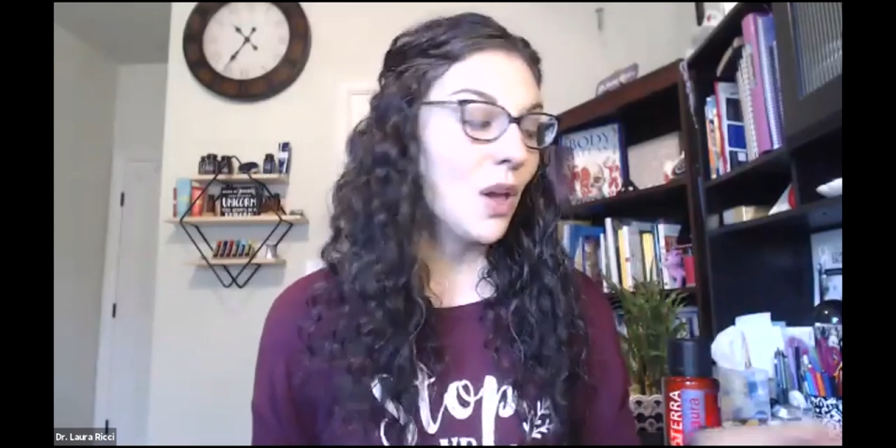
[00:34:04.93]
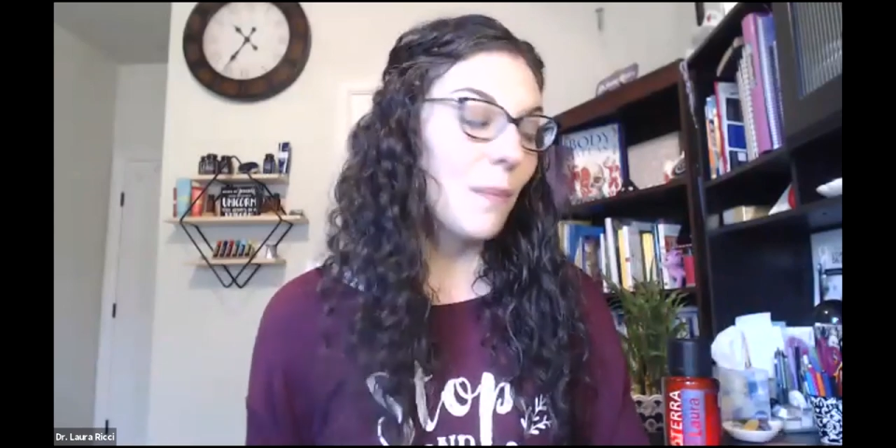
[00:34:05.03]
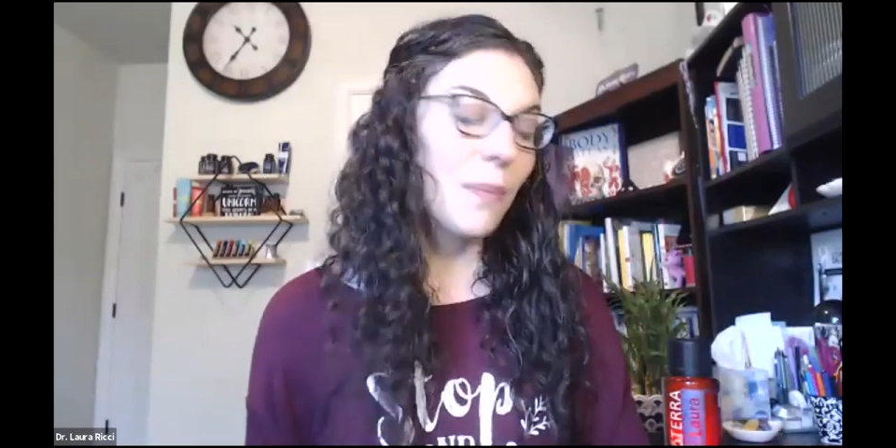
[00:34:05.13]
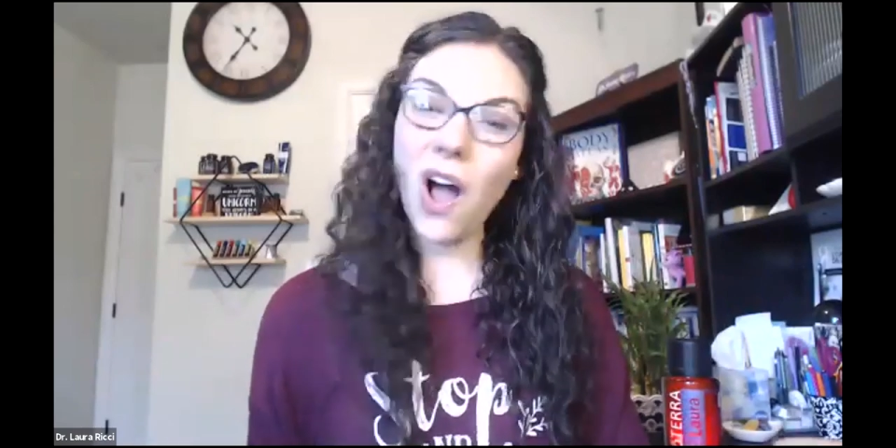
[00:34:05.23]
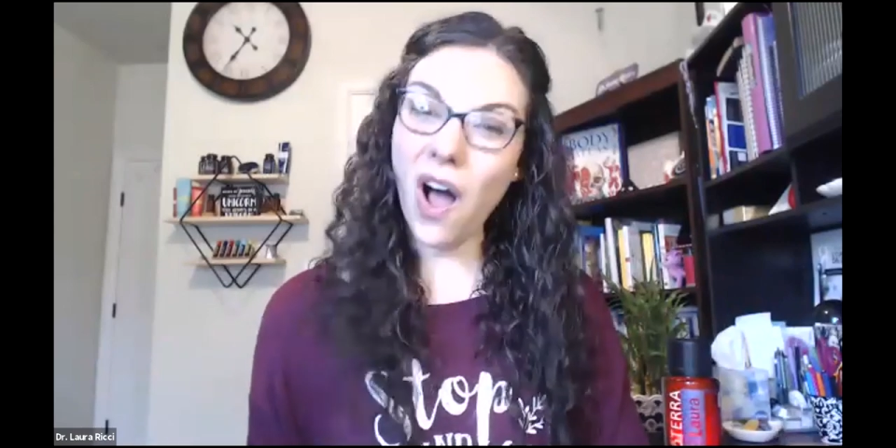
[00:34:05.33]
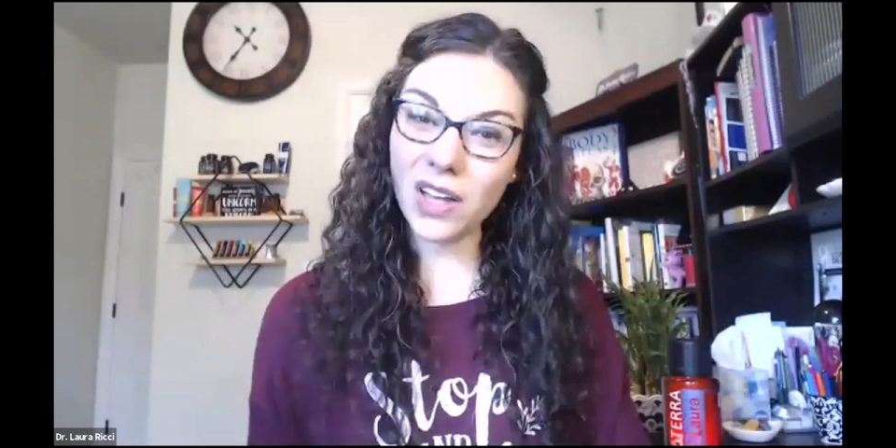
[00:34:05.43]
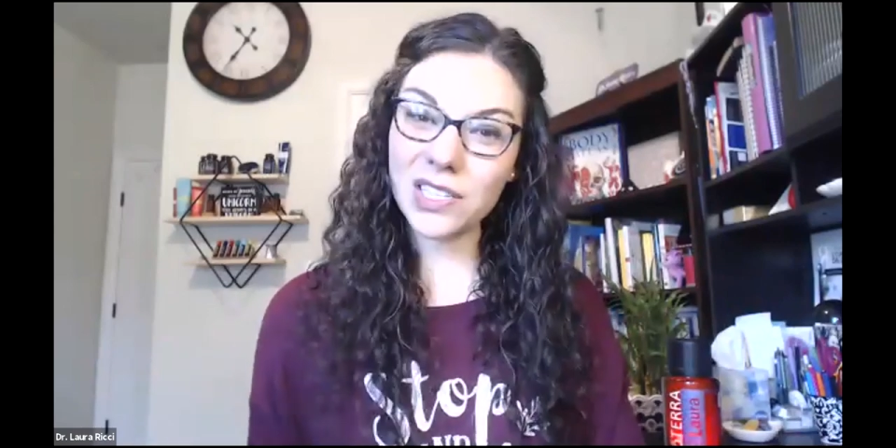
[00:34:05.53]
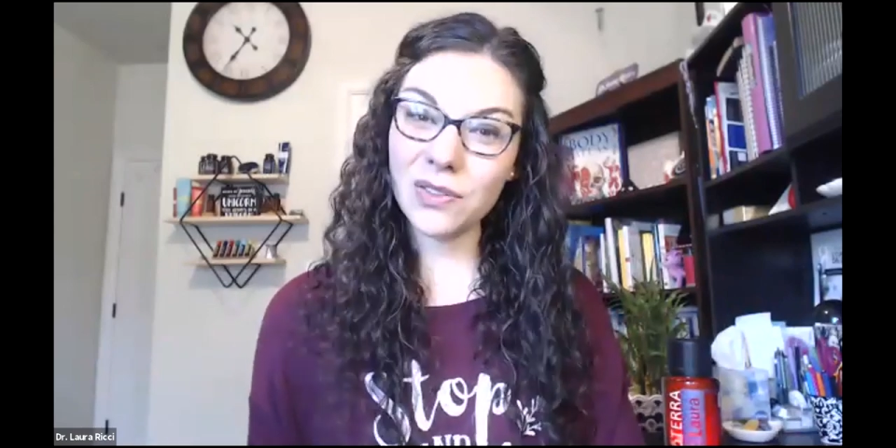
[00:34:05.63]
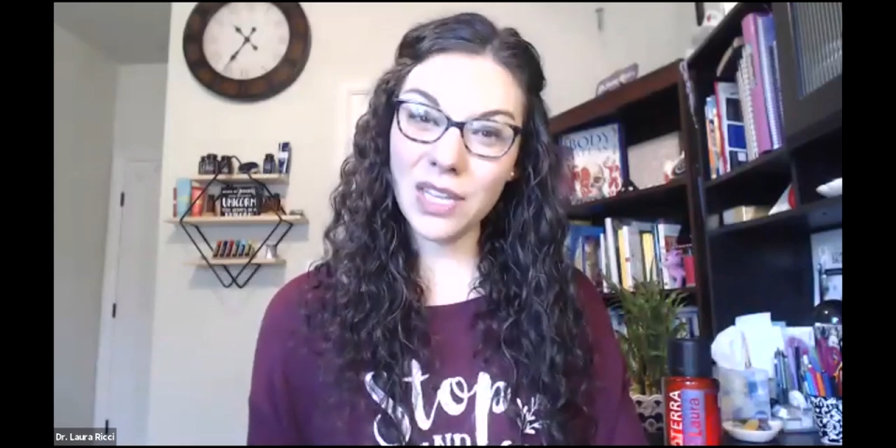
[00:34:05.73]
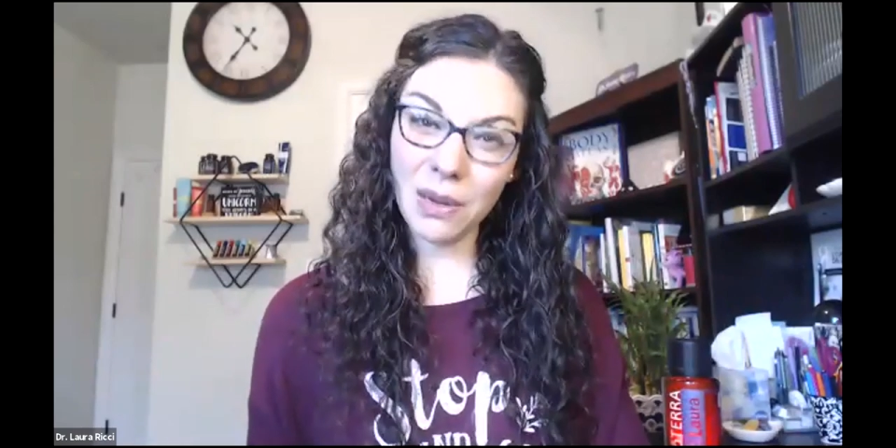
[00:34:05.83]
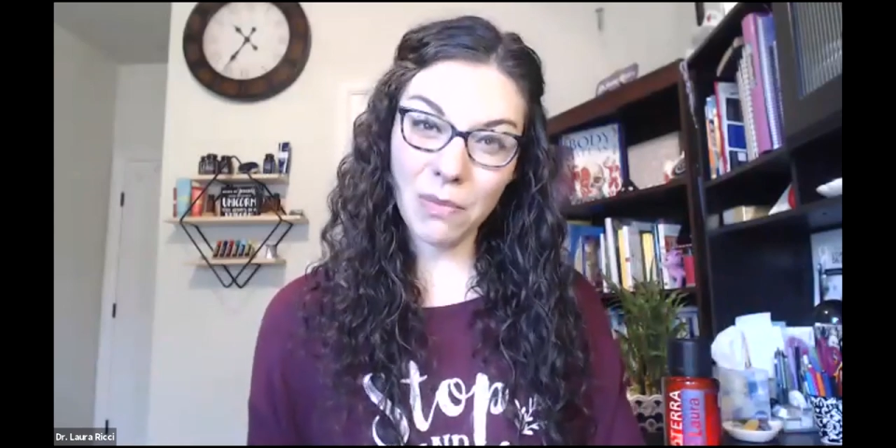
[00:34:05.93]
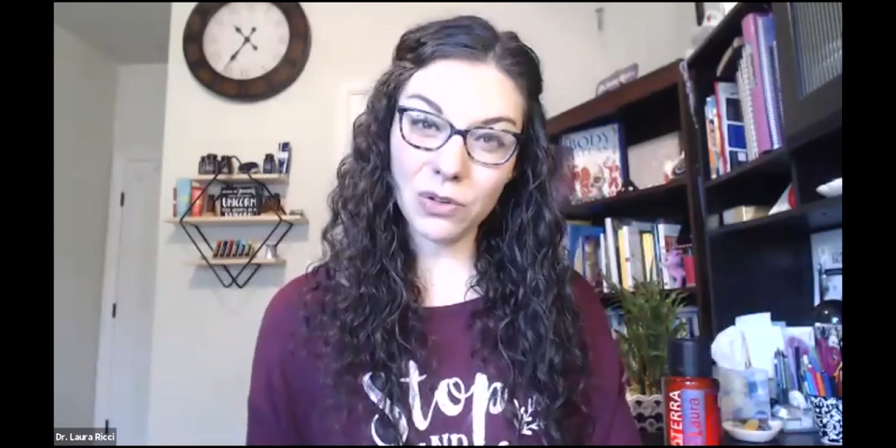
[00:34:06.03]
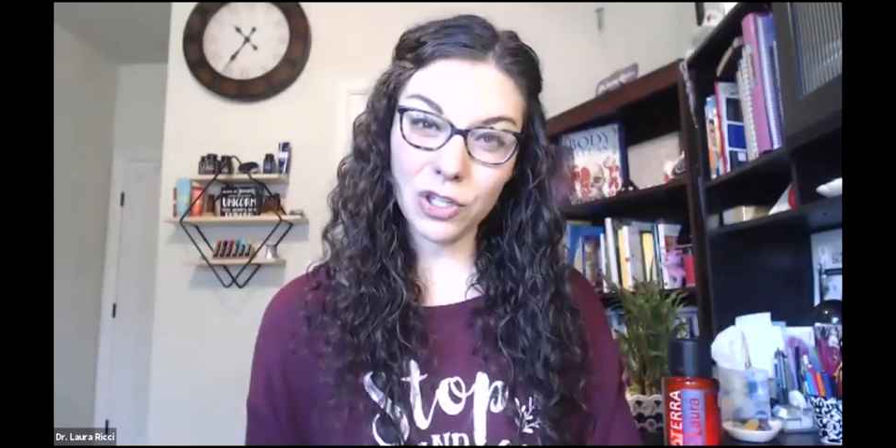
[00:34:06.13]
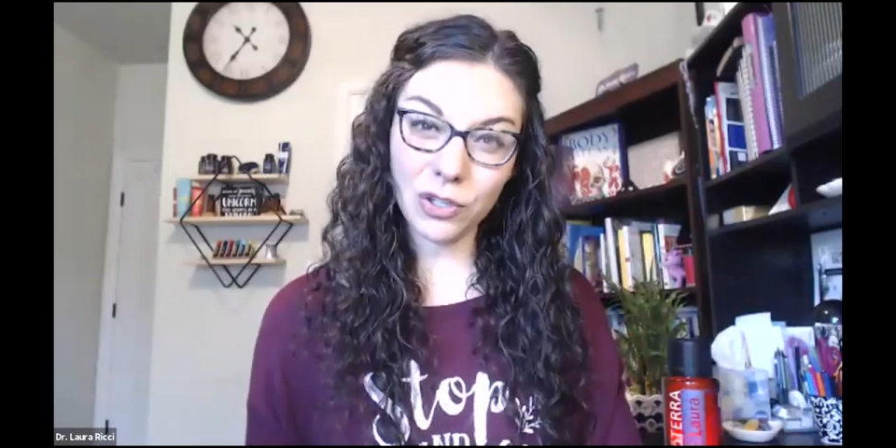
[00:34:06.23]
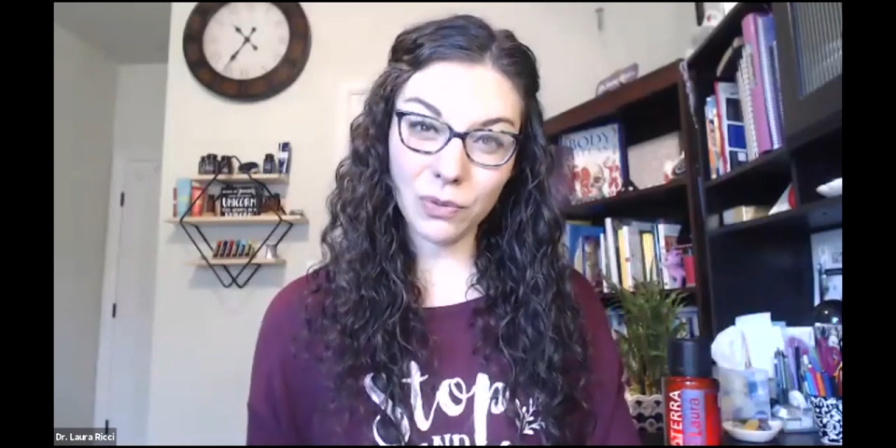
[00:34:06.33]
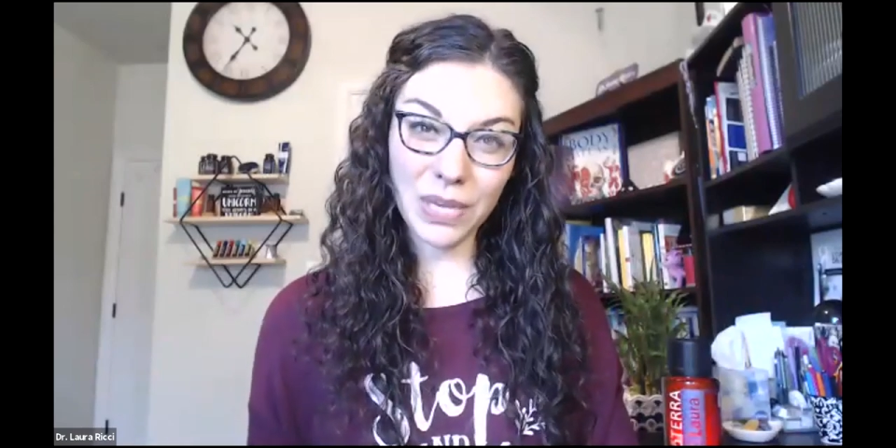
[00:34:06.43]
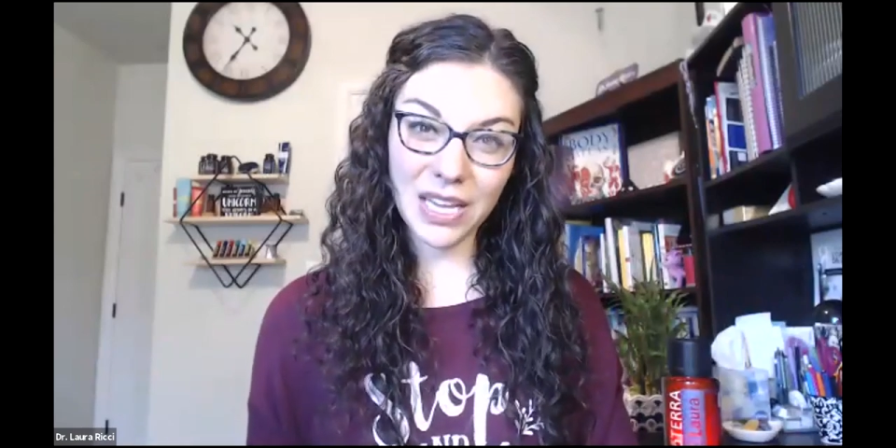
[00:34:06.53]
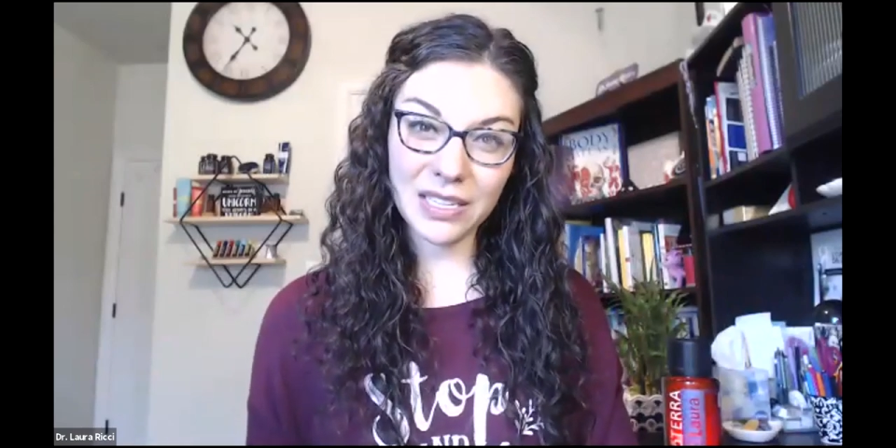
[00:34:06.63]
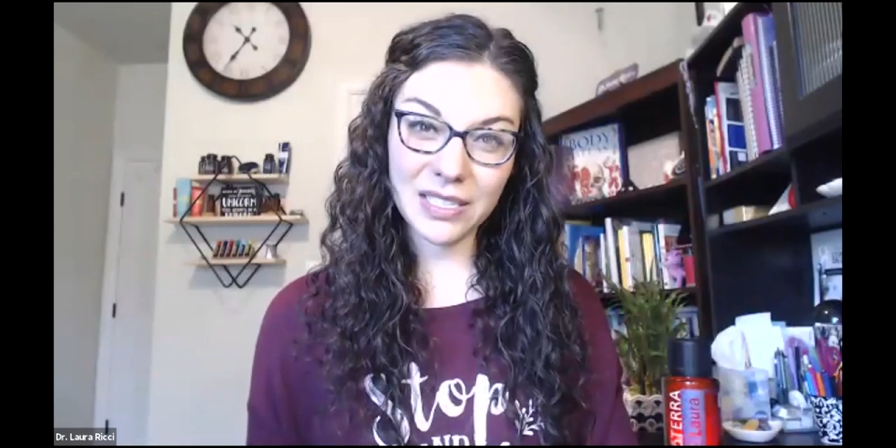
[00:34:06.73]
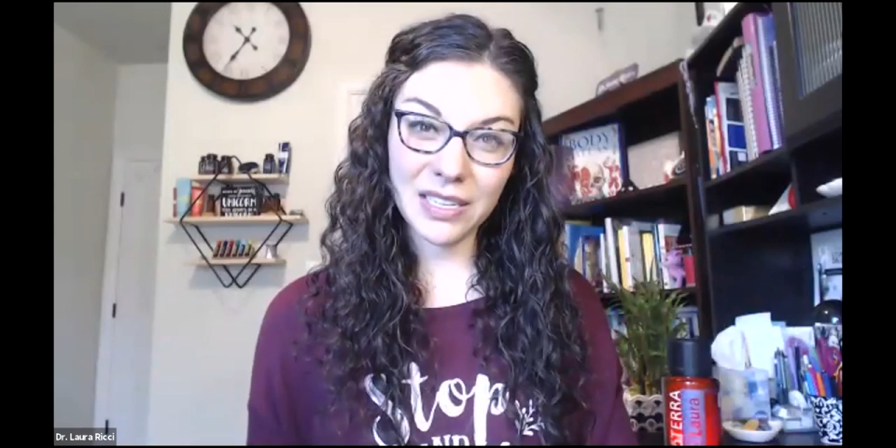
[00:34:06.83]
but also the emotional
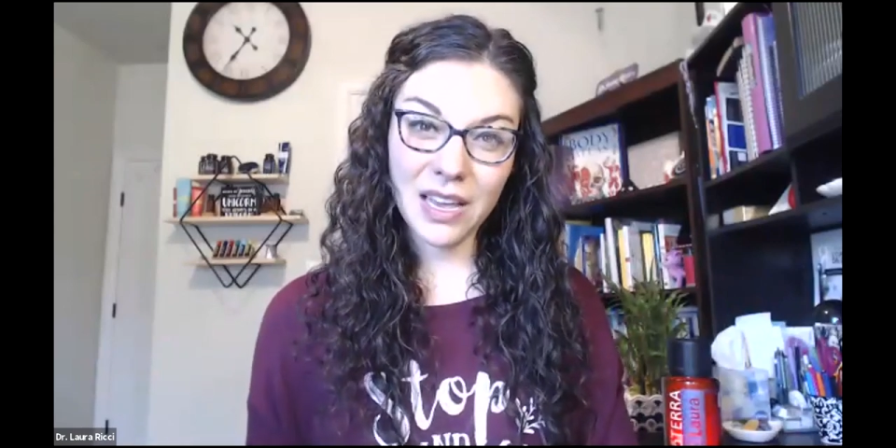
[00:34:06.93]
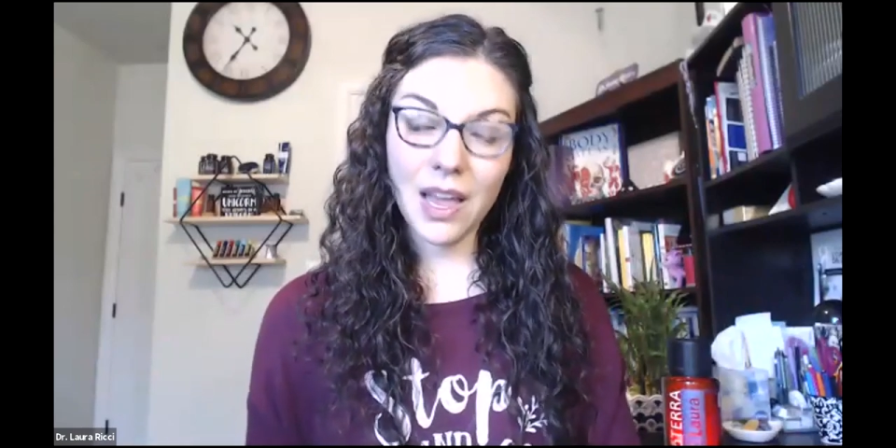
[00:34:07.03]
piece.